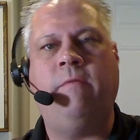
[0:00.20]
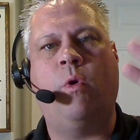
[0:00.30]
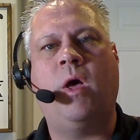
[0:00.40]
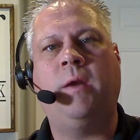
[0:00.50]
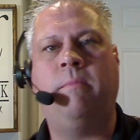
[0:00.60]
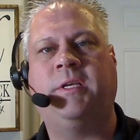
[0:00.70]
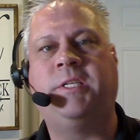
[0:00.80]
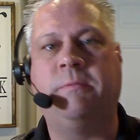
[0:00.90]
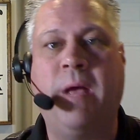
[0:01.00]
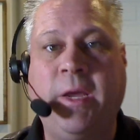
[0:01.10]
Hey everyone,
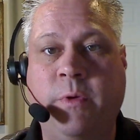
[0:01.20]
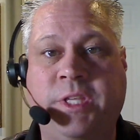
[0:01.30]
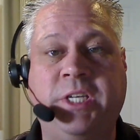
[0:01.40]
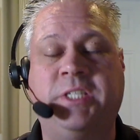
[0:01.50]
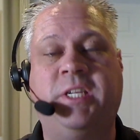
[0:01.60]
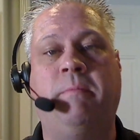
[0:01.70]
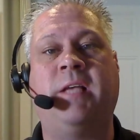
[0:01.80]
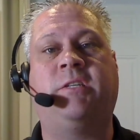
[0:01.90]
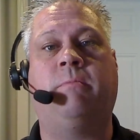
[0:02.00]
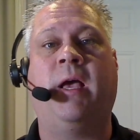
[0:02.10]
this is Mike with the GST
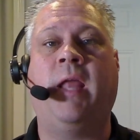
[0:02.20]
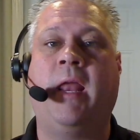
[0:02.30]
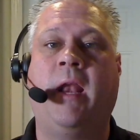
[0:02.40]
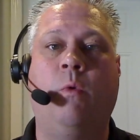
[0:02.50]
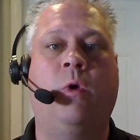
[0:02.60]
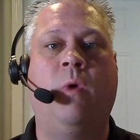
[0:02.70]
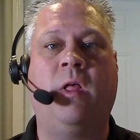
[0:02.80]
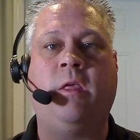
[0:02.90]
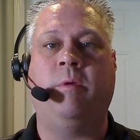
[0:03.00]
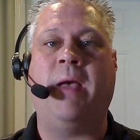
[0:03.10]
Mastermind, and I want to
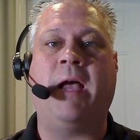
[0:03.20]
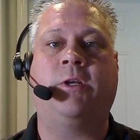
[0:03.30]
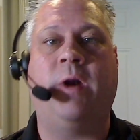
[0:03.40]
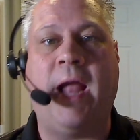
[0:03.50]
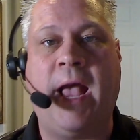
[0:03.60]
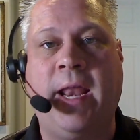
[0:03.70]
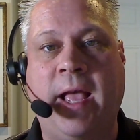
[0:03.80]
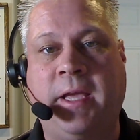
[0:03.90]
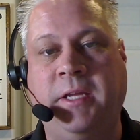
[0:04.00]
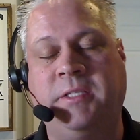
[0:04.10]
welcome you back to our ad
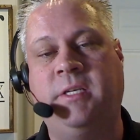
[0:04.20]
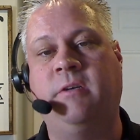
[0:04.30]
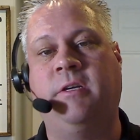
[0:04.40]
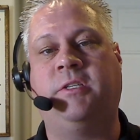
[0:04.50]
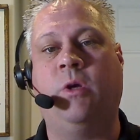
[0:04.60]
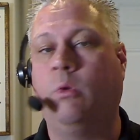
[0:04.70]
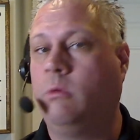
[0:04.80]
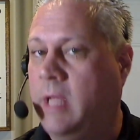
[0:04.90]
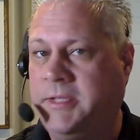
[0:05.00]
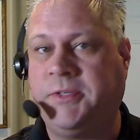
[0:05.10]
hacking series. So
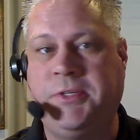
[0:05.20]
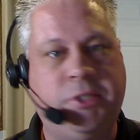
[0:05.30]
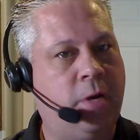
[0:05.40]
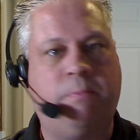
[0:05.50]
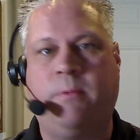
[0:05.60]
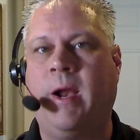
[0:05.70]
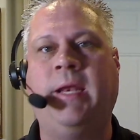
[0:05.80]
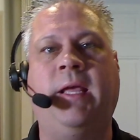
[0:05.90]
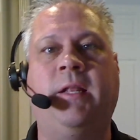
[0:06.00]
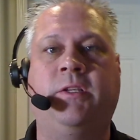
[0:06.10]
let's jump
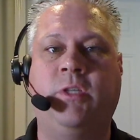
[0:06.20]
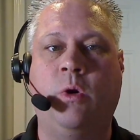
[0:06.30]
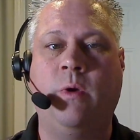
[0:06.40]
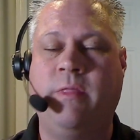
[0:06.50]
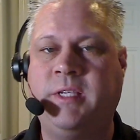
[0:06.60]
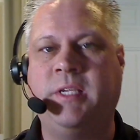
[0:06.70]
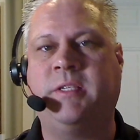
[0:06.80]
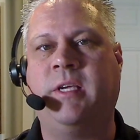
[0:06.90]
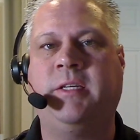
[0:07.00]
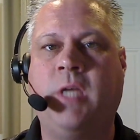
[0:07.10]
right in. So this
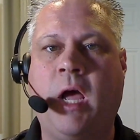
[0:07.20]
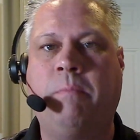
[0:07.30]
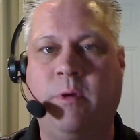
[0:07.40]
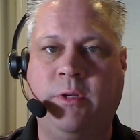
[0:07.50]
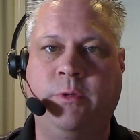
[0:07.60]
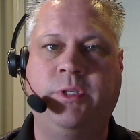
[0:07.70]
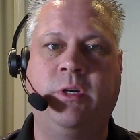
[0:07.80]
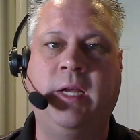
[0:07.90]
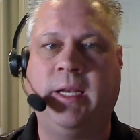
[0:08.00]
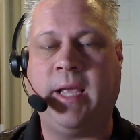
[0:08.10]
is a top
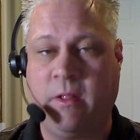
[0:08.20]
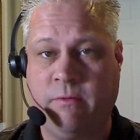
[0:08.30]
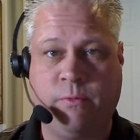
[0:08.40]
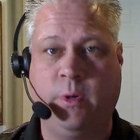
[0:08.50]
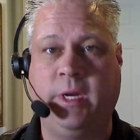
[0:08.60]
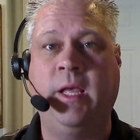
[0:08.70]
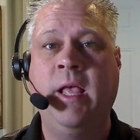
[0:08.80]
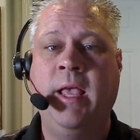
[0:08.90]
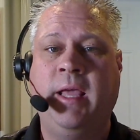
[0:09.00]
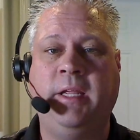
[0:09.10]
producer in California,
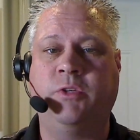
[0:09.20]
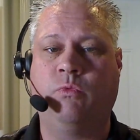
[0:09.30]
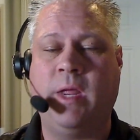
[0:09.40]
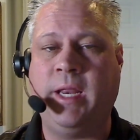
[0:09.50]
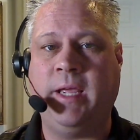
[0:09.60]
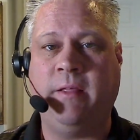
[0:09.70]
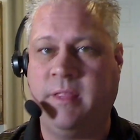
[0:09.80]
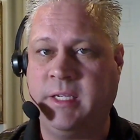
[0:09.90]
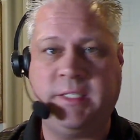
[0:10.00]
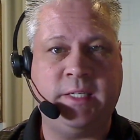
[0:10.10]
and he's
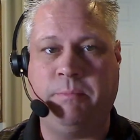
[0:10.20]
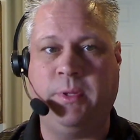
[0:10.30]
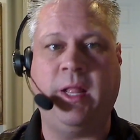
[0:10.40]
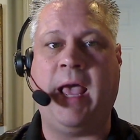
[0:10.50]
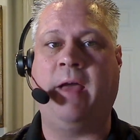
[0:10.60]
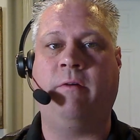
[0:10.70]
running this simple